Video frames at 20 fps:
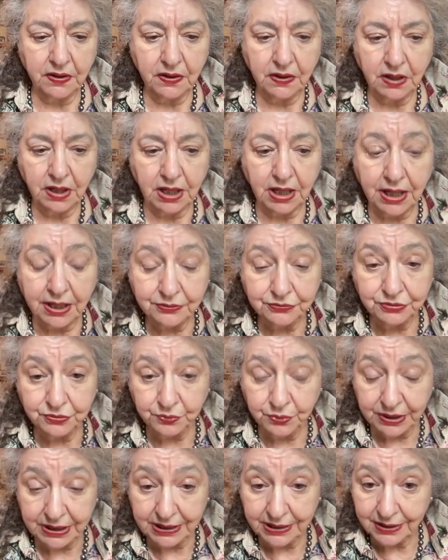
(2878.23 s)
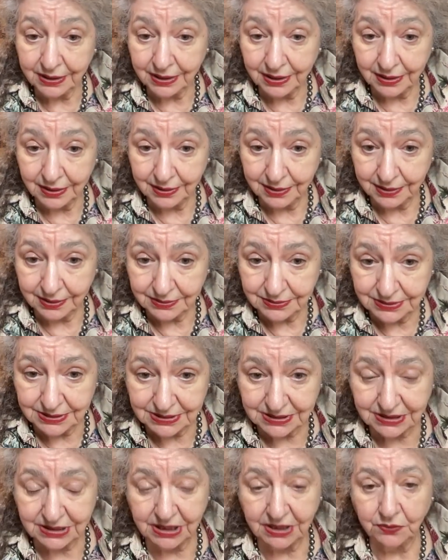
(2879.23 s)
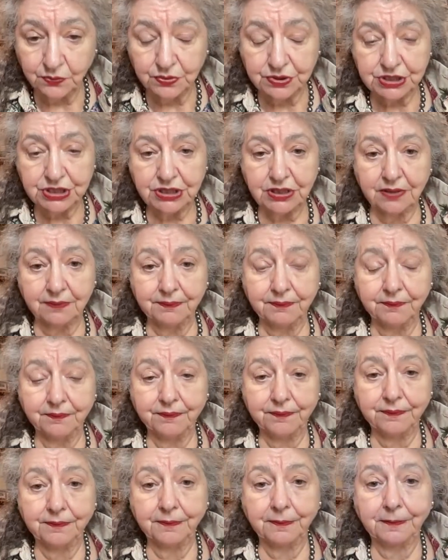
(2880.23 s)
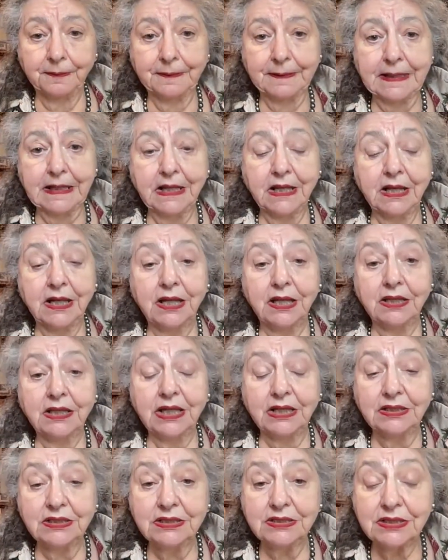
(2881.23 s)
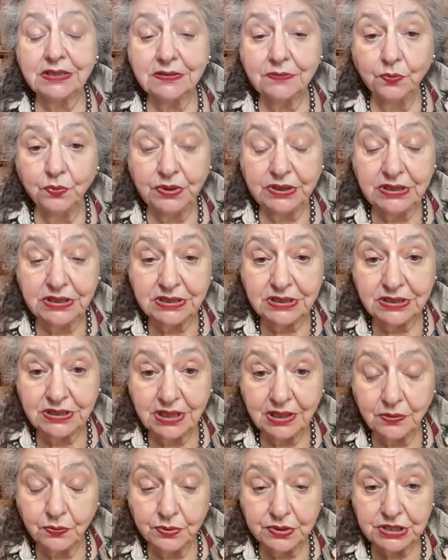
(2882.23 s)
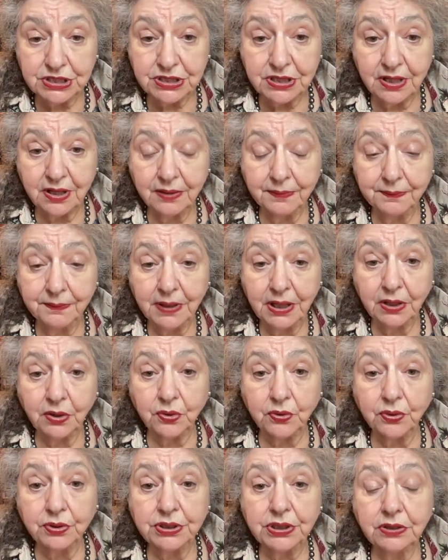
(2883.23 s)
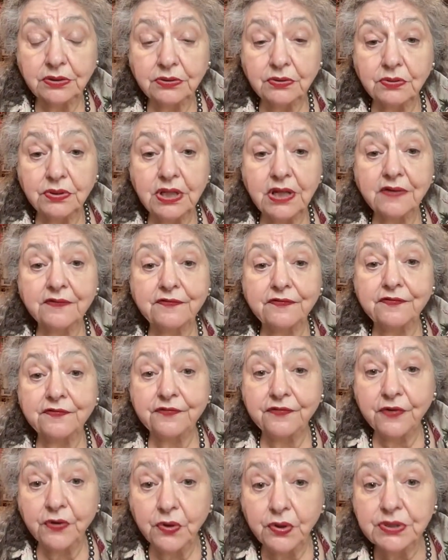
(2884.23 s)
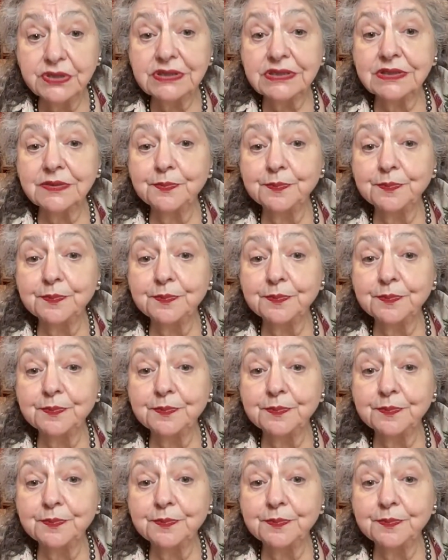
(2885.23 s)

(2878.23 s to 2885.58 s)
How do we distinguish them? We distinguish them according to their first